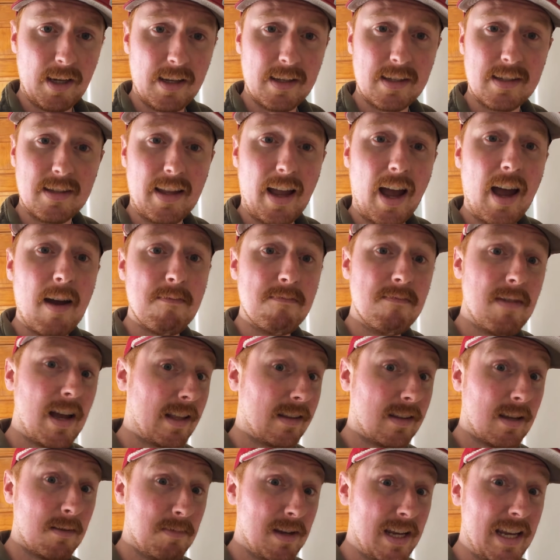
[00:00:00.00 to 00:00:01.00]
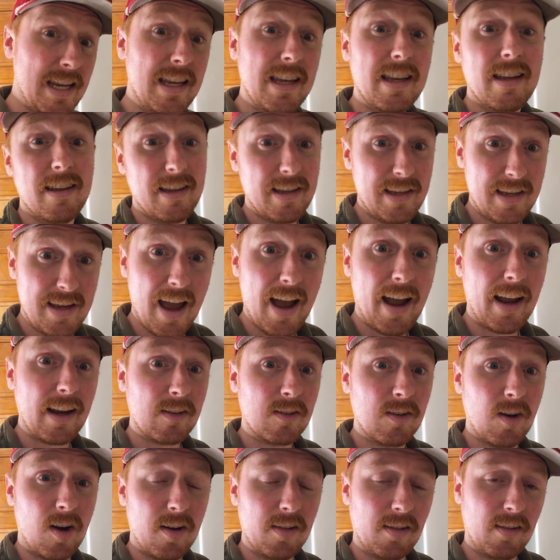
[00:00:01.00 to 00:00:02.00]
It's not meant to be
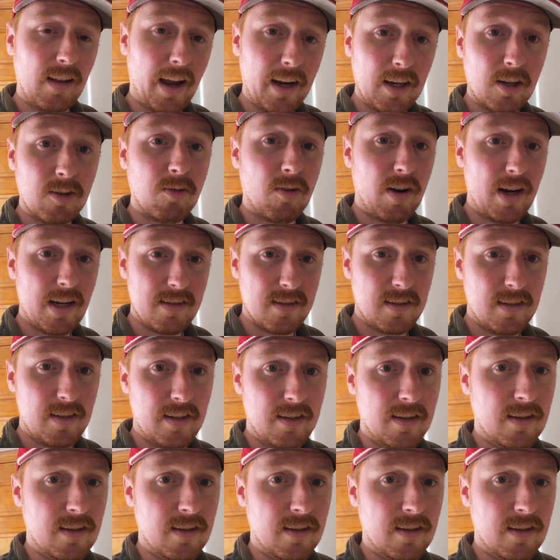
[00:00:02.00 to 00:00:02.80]
yanked on like crazy.